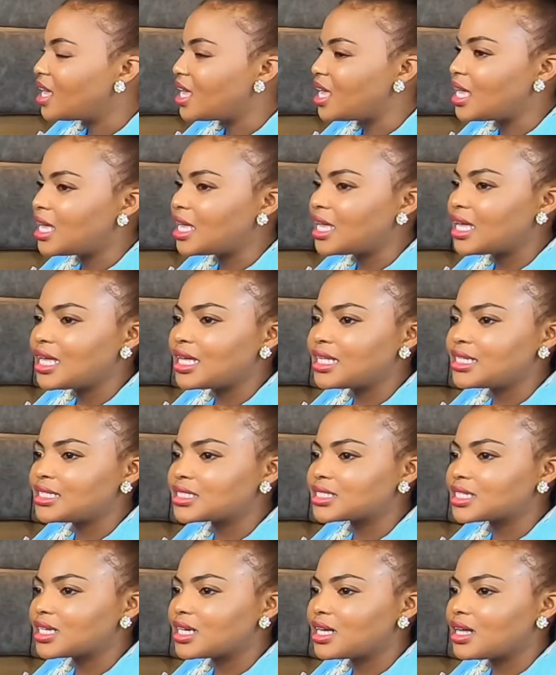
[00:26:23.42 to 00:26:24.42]

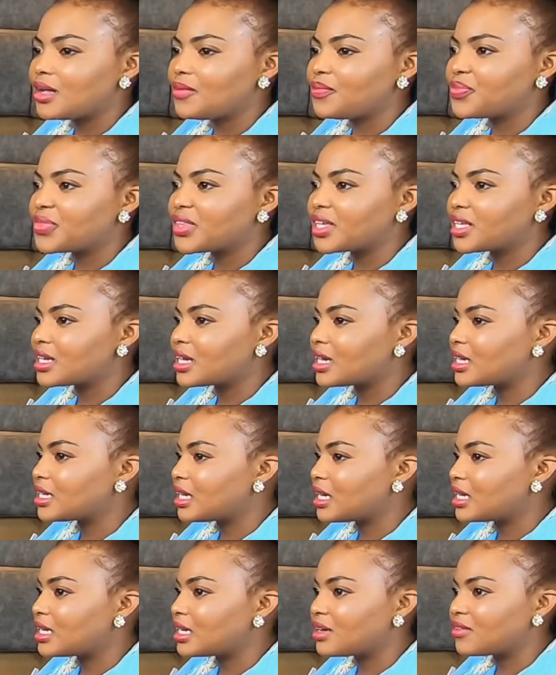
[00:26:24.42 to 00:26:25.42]
And then
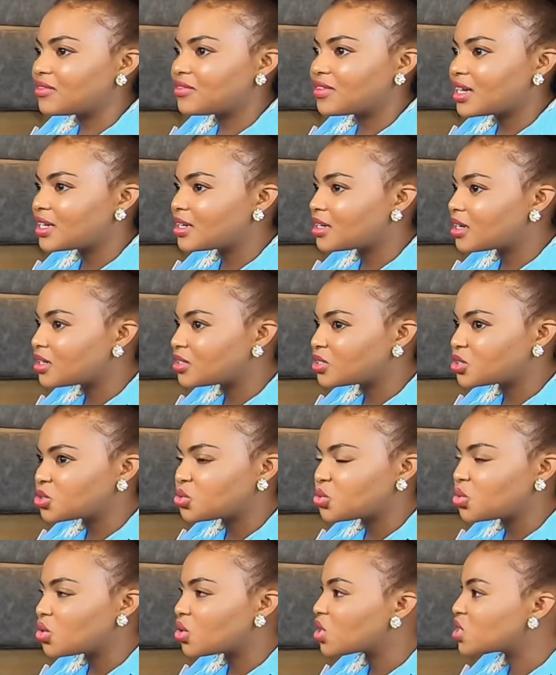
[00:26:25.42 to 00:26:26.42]
I find
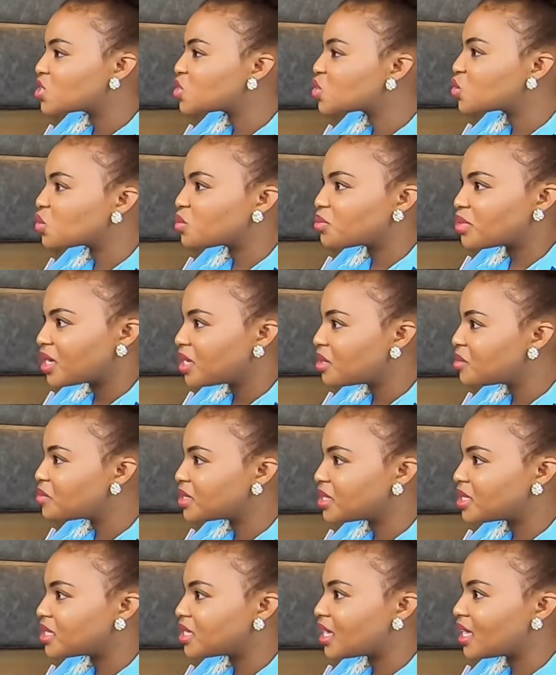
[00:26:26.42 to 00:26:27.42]
out you lost your baby.